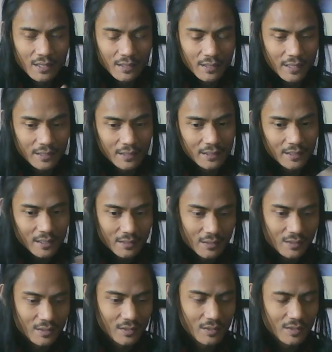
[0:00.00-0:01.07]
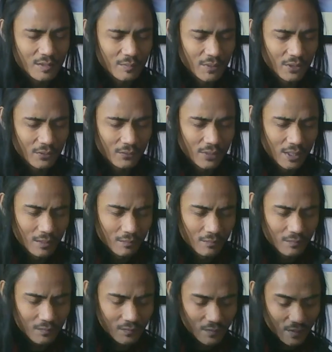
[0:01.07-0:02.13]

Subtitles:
that connect us to the spirit realm,